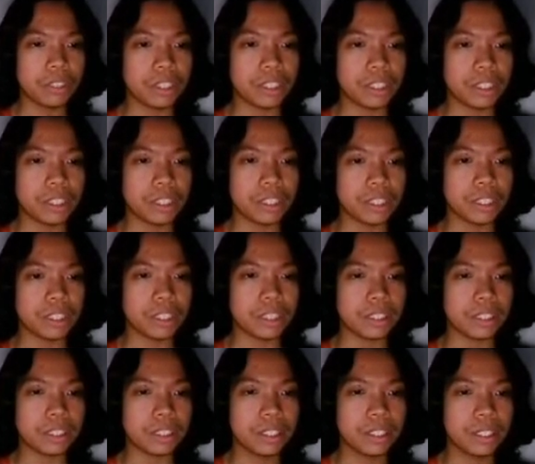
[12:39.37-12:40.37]
Third option,
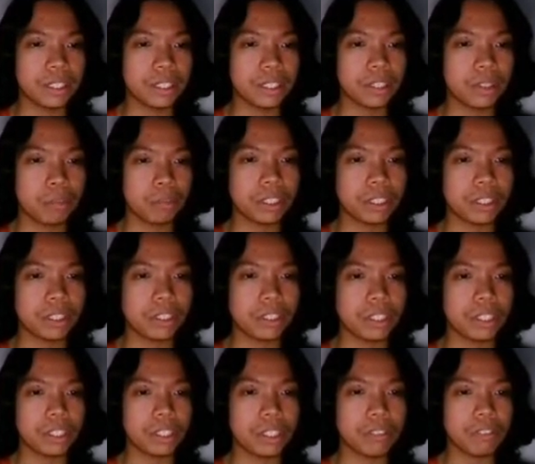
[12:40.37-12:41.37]
configure the
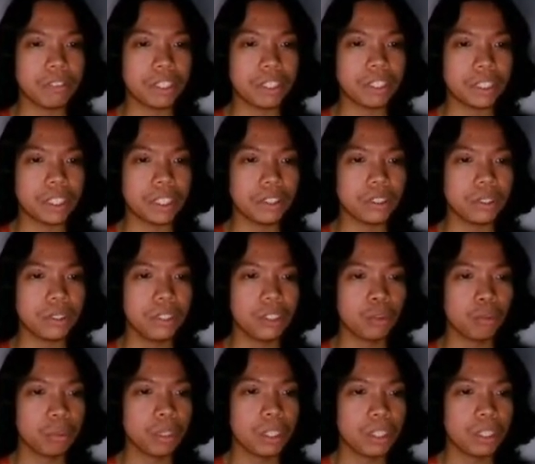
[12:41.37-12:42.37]
auto-scaling
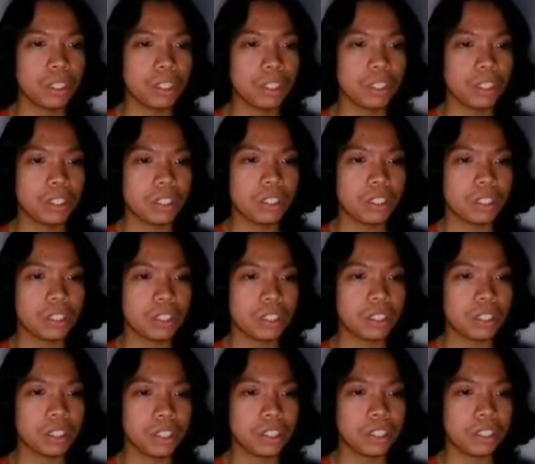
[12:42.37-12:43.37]
group to scale out
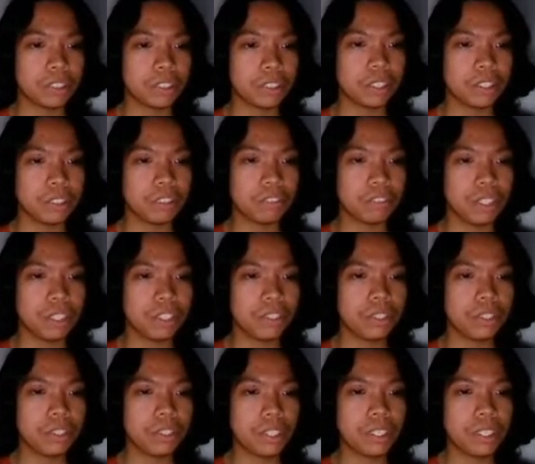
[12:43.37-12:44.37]
based on the
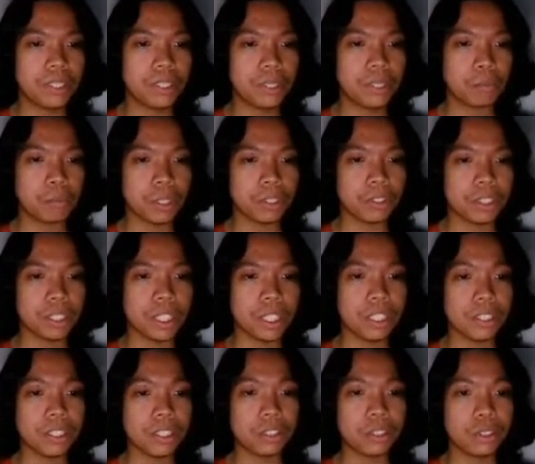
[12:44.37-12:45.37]
disk space used
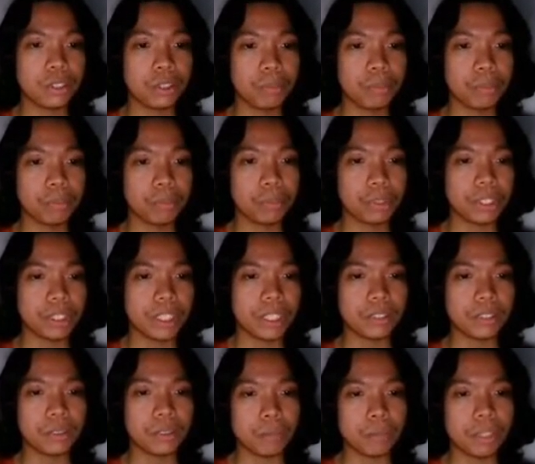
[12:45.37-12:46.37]
of the
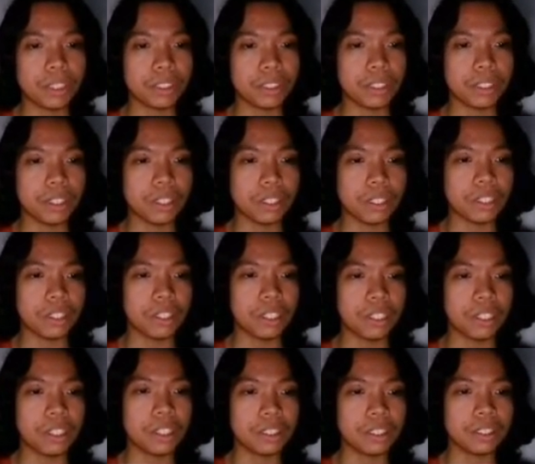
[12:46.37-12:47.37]
EC2 instances.
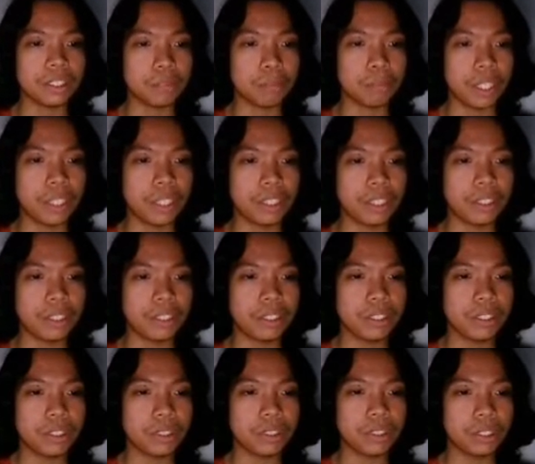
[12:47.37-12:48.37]

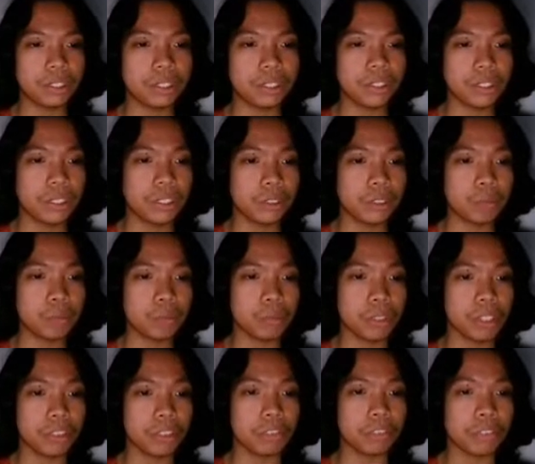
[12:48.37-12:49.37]
Fourth
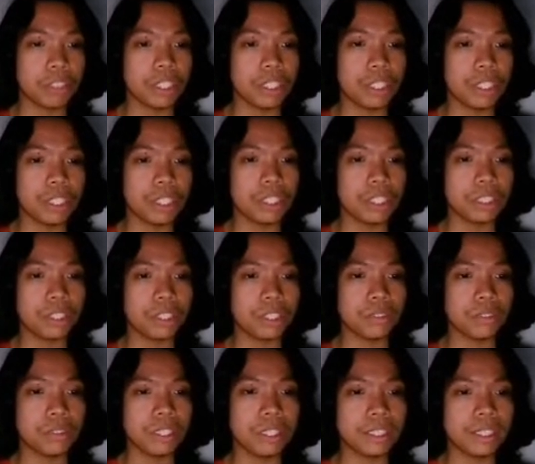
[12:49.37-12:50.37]
option,
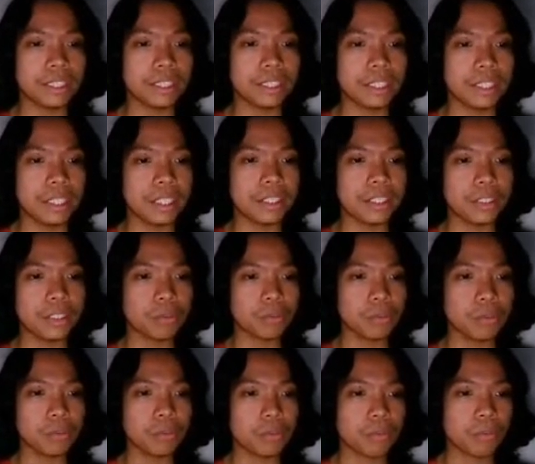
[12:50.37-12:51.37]
configure the
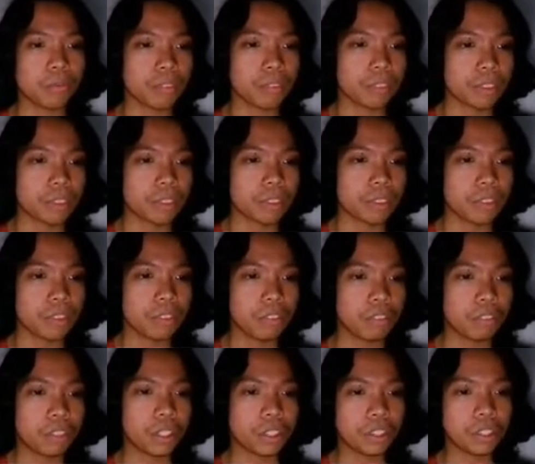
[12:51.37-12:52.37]
auto-scaling group to scale
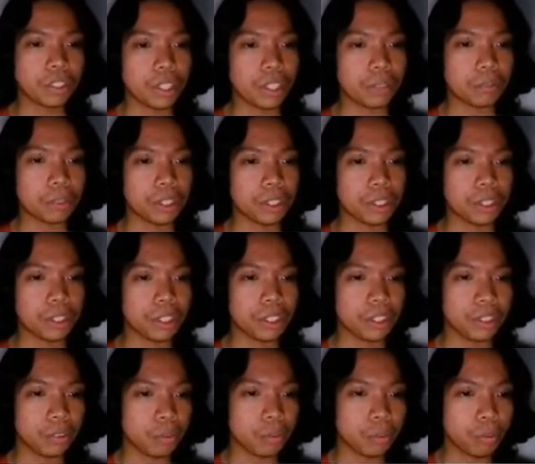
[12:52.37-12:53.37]
out based on the number of
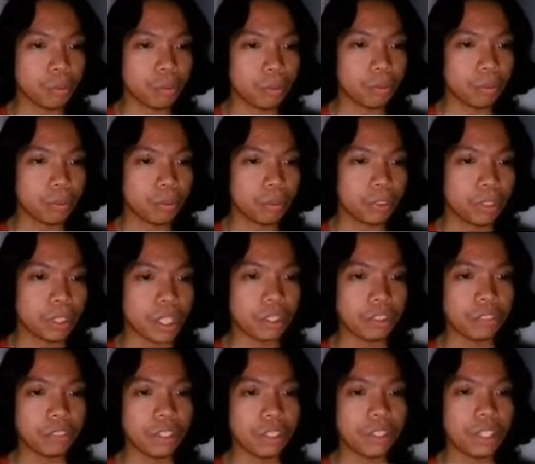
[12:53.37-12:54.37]
messages in the
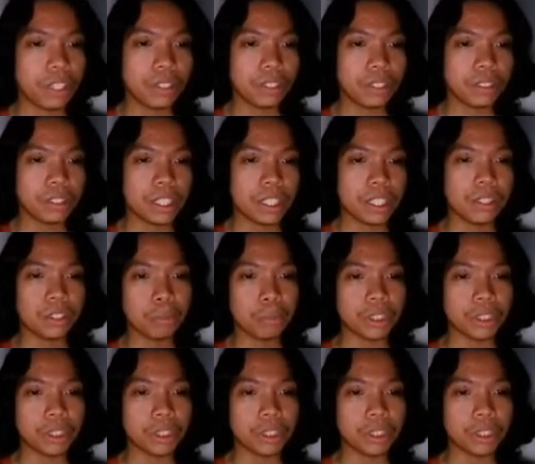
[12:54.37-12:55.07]
SQS queue.